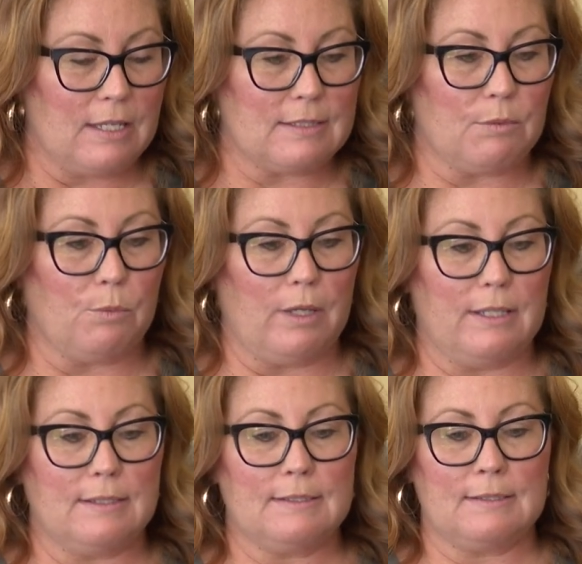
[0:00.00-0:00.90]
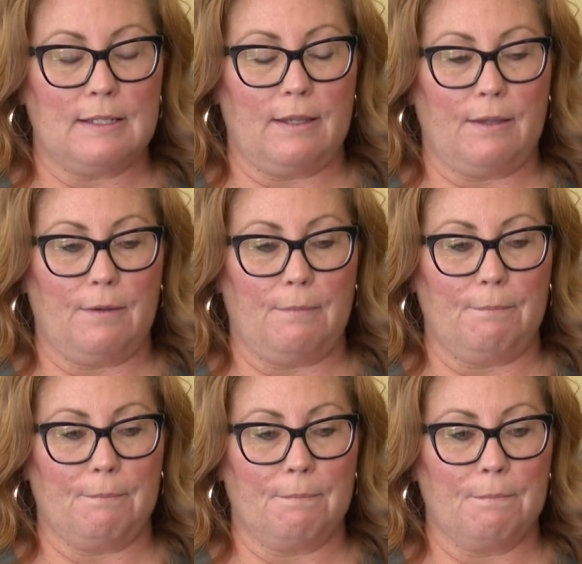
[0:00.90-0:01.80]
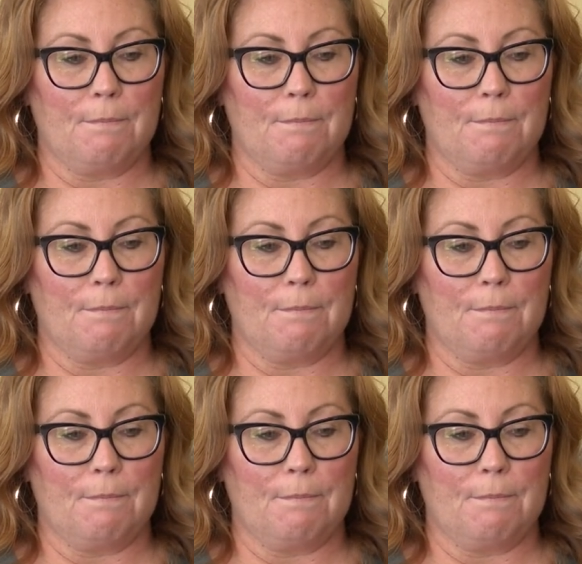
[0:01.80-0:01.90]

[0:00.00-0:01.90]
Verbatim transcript: as it was, um,